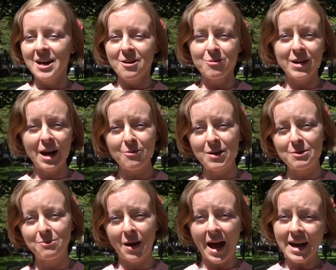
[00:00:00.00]
When I
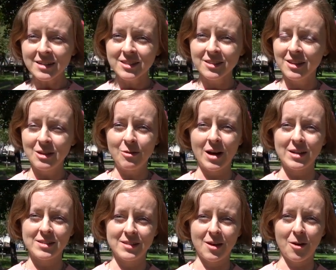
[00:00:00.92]
went back to the
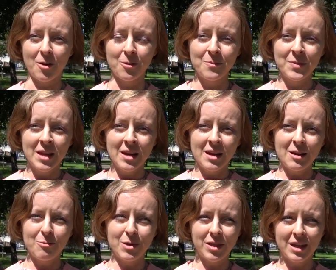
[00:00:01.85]
US though,
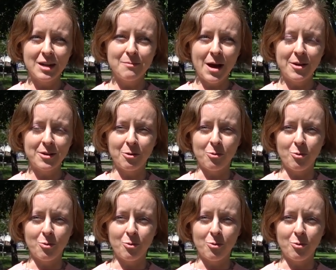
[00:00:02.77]
within about a